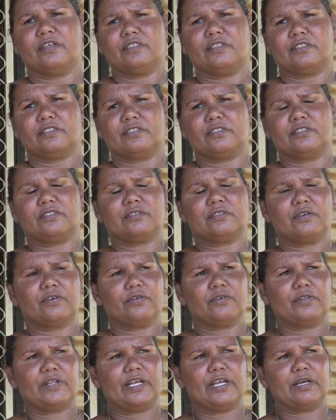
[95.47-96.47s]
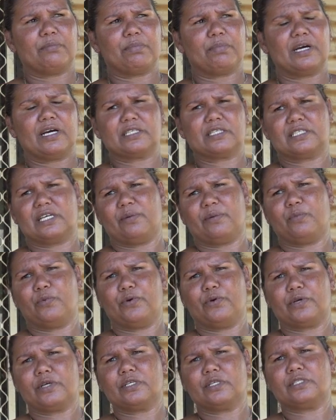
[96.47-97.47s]
So they are part-time
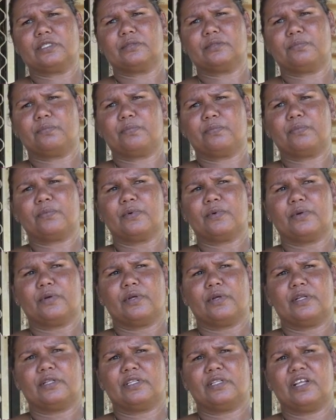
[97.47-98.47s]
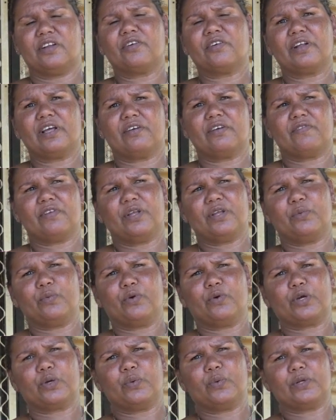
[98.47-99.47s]
workers. They don't have any
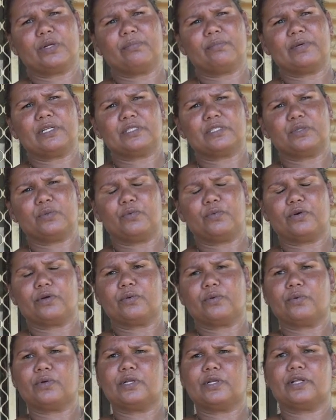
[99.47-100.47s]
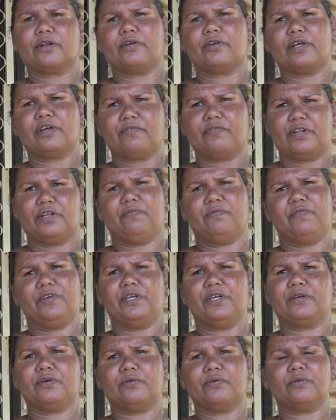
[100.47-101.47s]
work equipment to work with. They don't have any
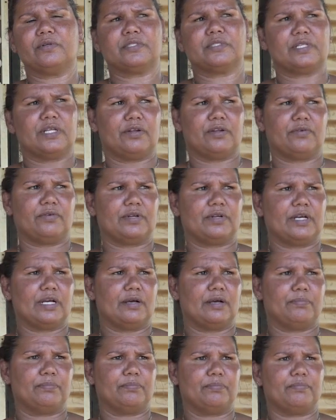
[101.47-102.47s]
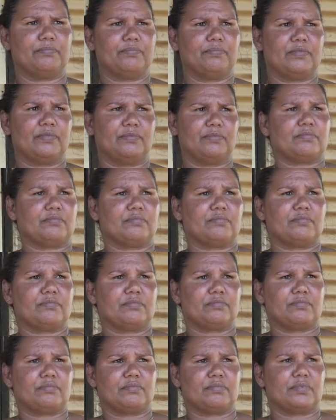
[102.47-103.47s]
vehicles. They don't,
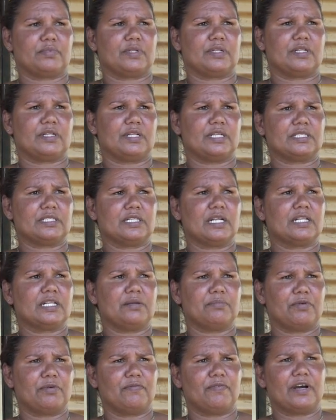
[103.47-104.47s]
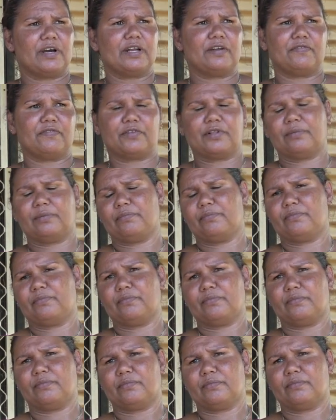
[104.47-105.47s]
there's nothing provided for them.
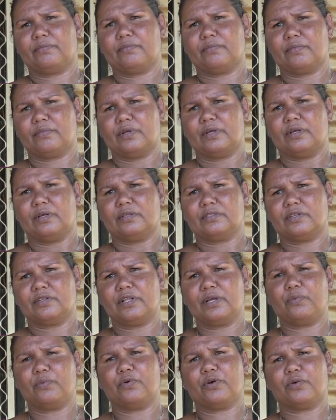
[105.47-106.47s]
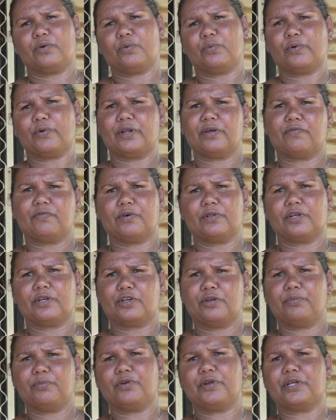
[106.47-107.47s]
So they work with whatever the
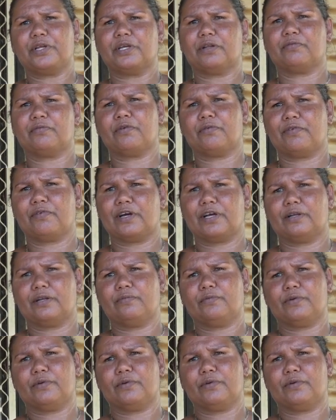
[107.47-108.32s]
community can provide.